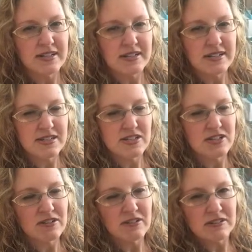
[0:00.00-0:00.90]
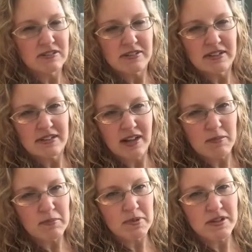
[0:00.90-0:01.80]
digital
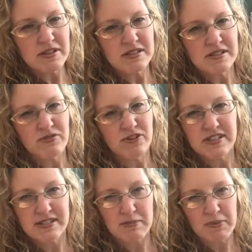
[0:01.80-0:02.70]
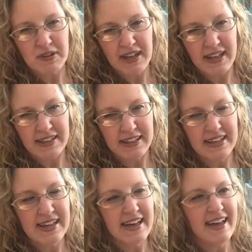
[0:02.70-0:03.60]
numbers for December
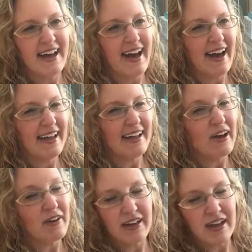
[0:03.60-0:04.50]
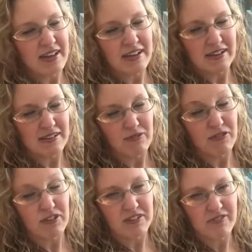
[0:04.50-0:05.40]
Daily, okay,
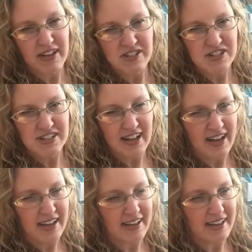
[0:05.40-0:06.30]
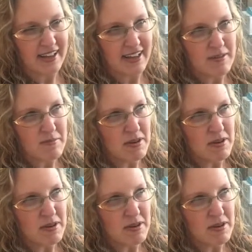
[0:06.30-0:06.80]
full confession, I am